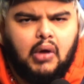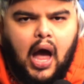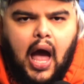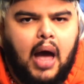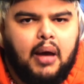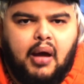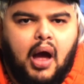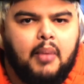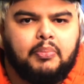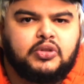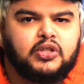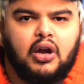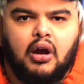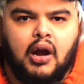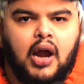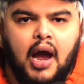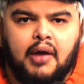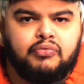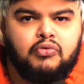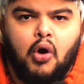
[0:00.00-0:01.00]
I'm
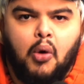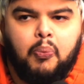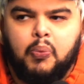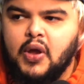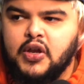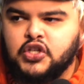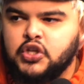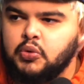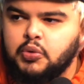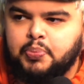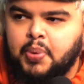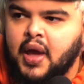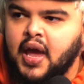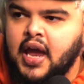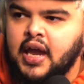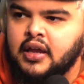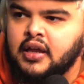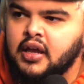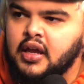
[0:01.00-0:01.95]
sorry. I have no issue with paying